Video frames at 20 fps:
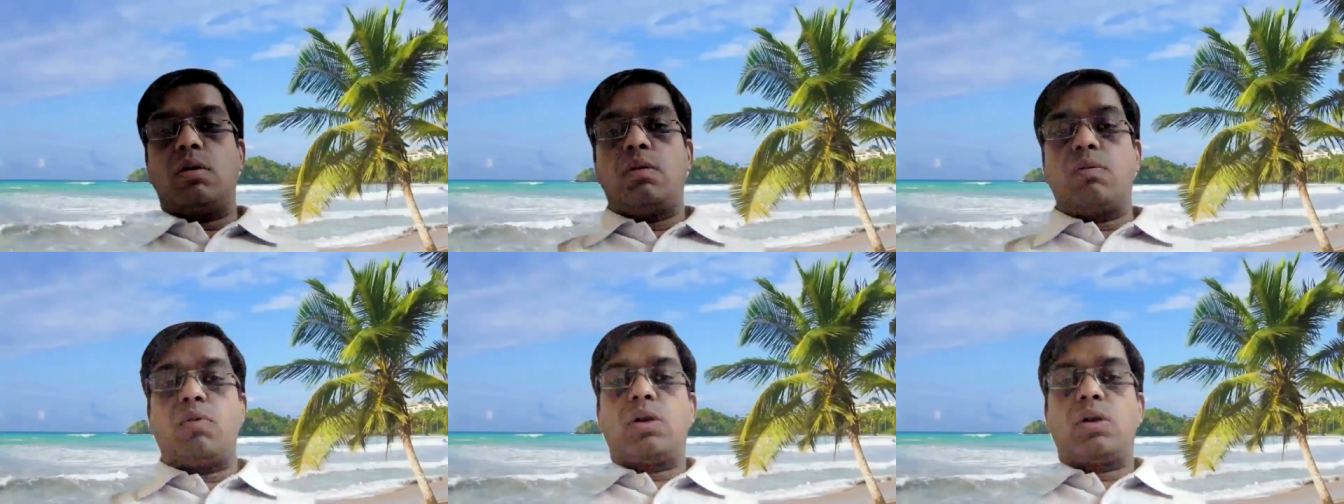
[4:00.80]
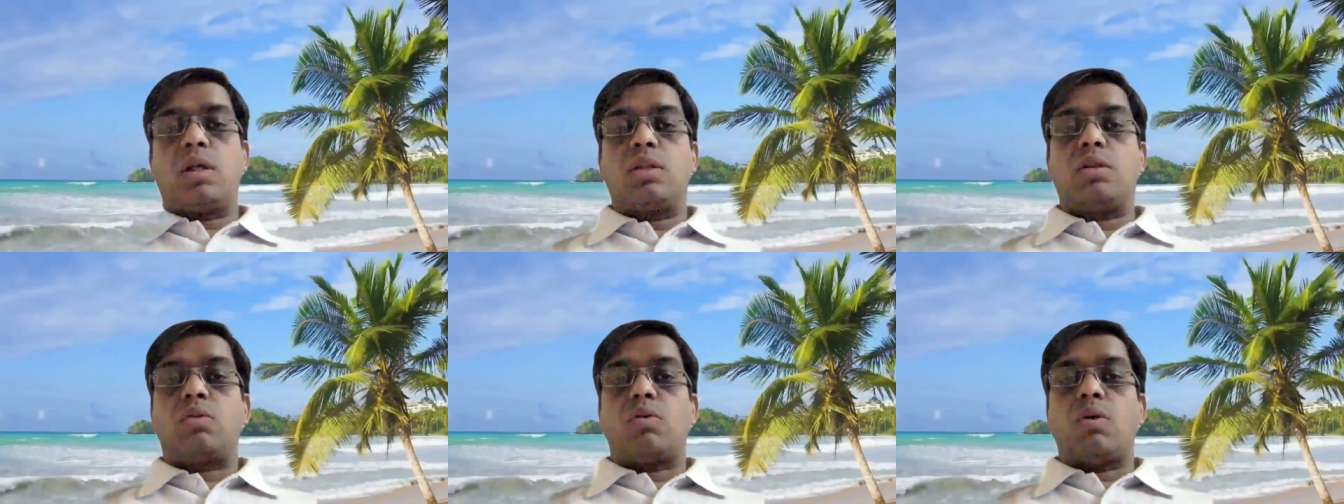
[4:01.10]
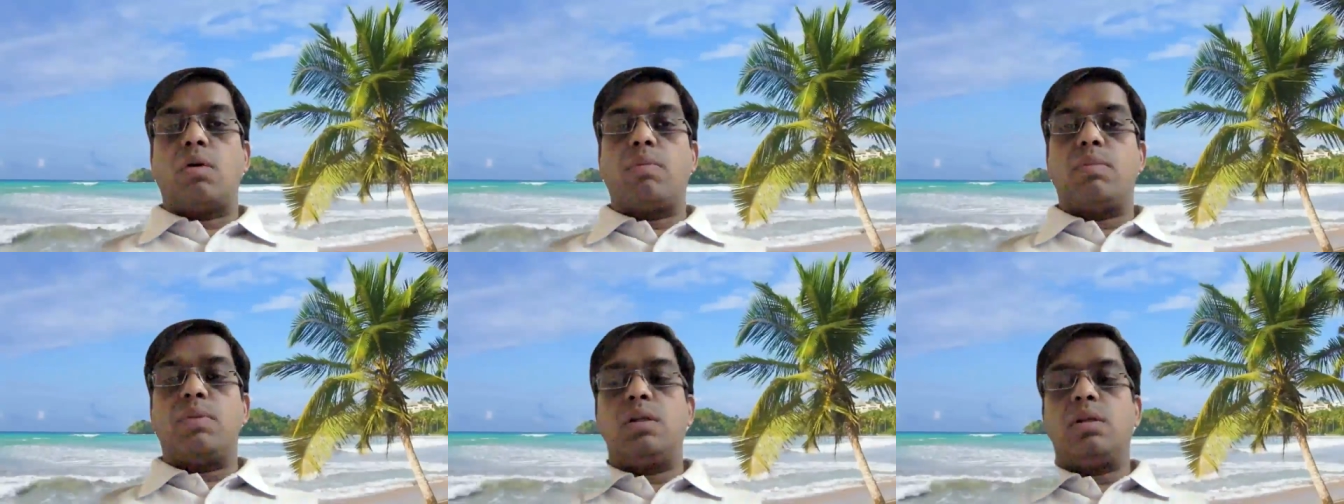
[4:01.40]
what are the
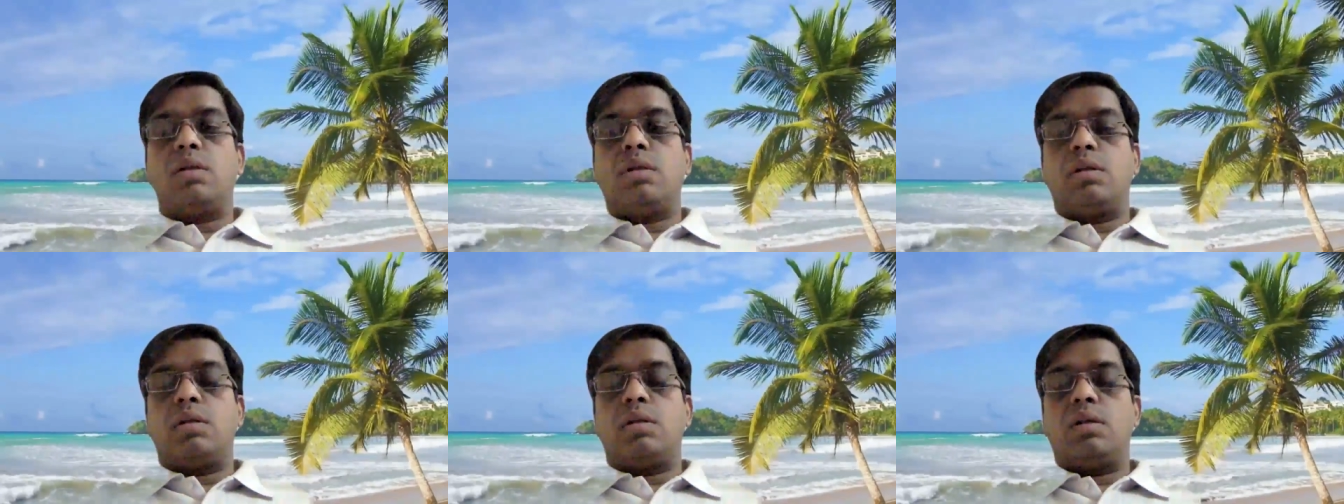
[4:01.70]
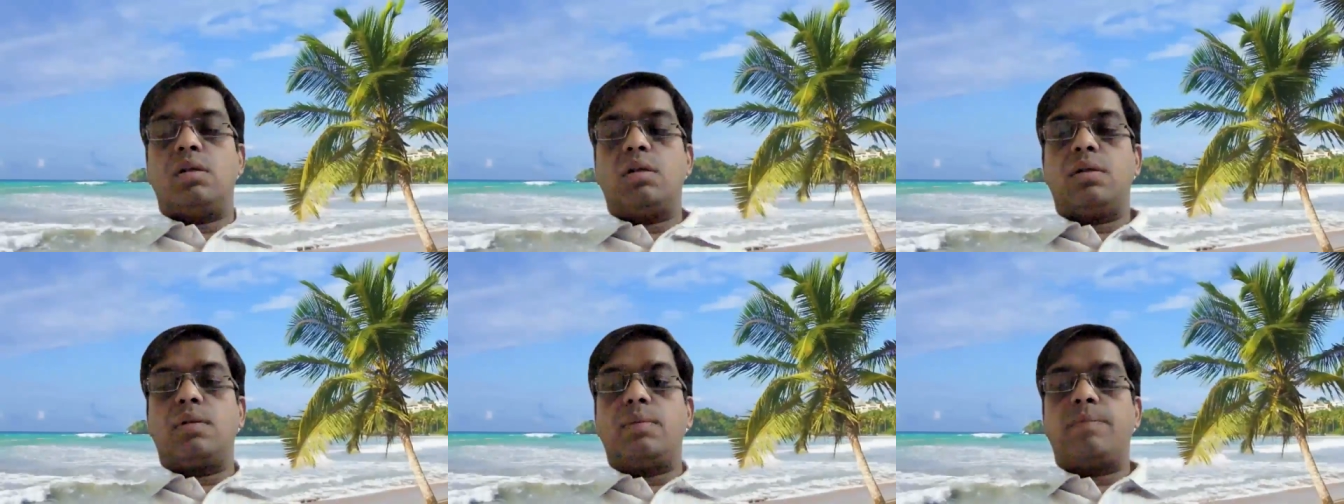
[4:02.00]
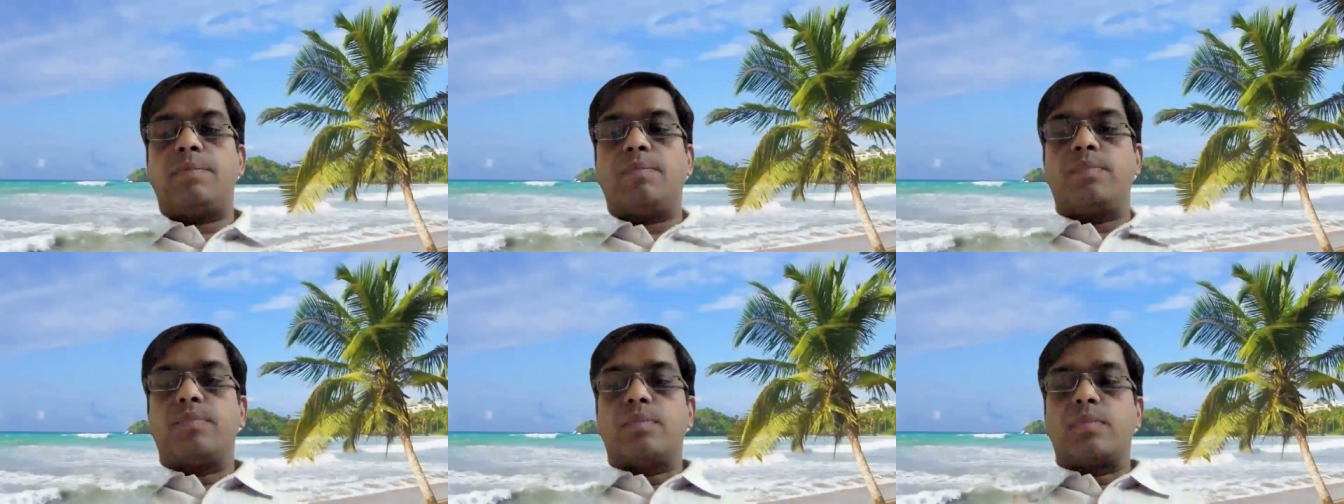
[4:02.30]
common
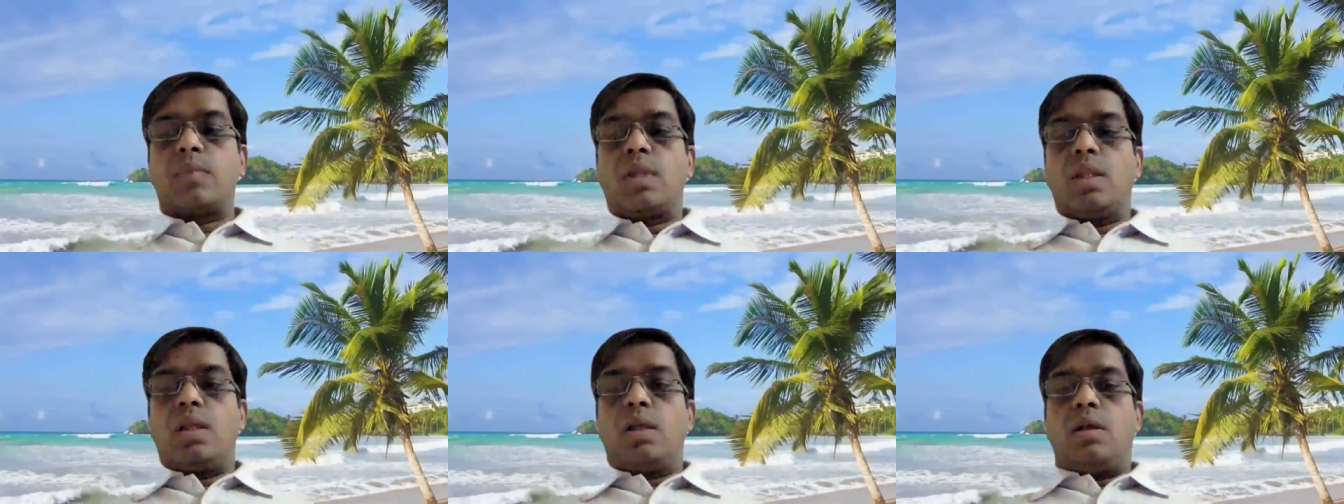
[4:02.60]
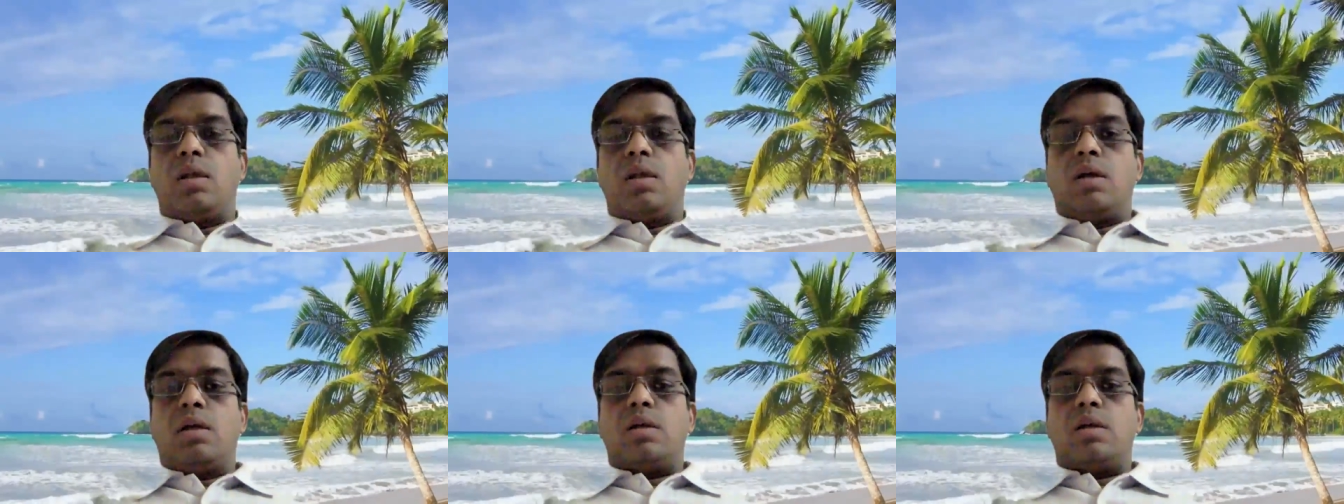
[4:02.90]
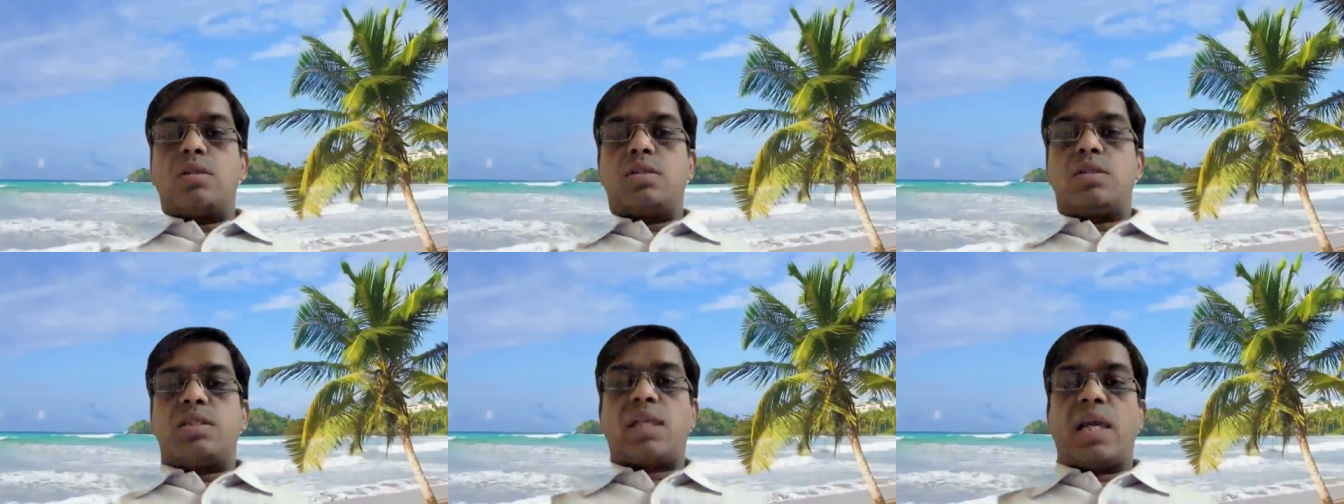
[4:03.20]

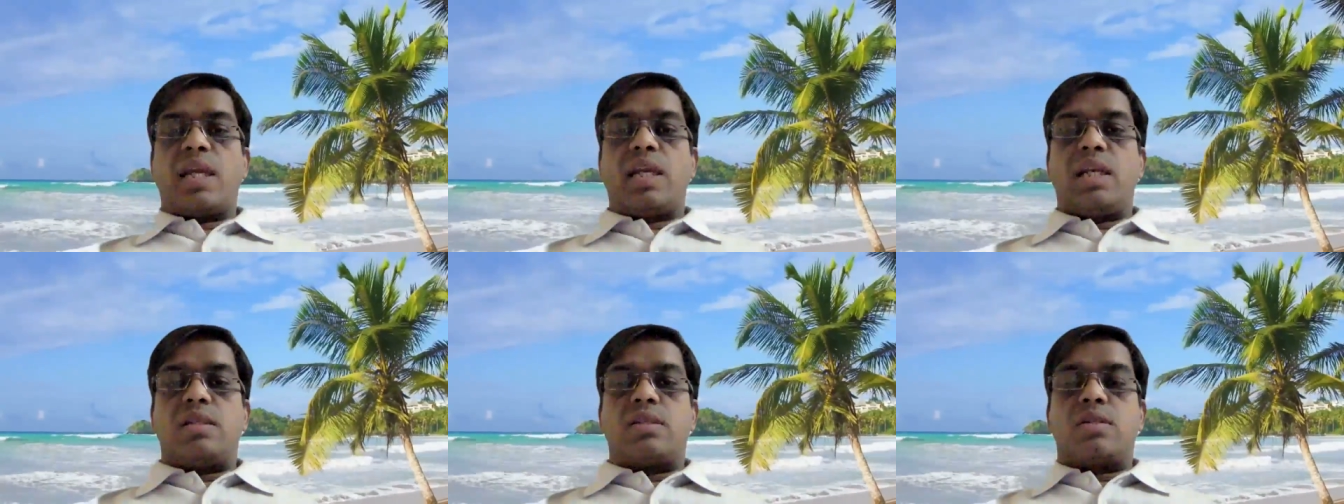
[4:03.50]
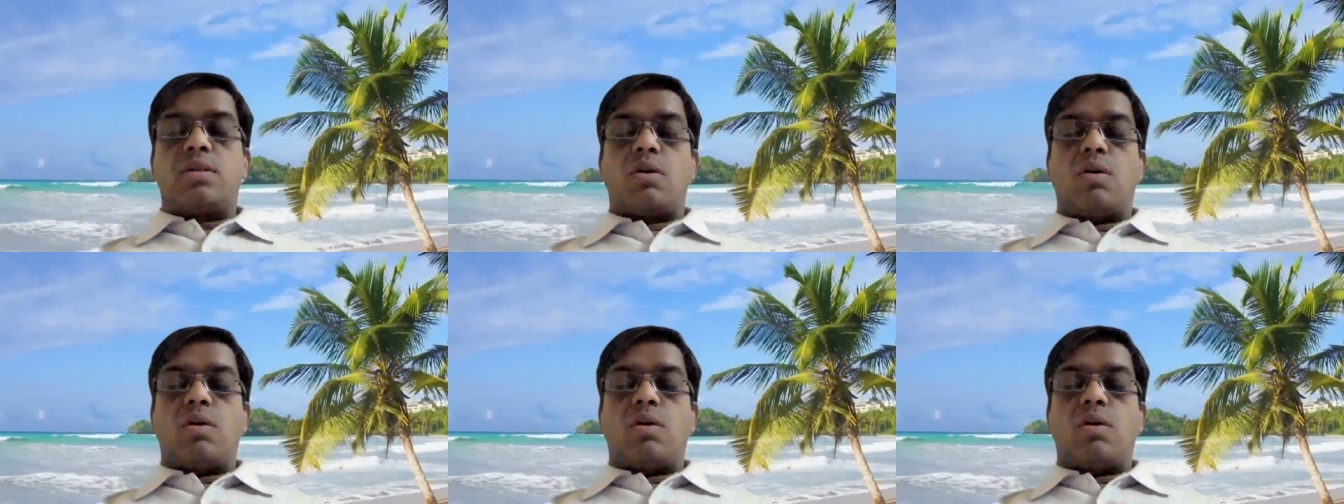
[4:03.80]
sites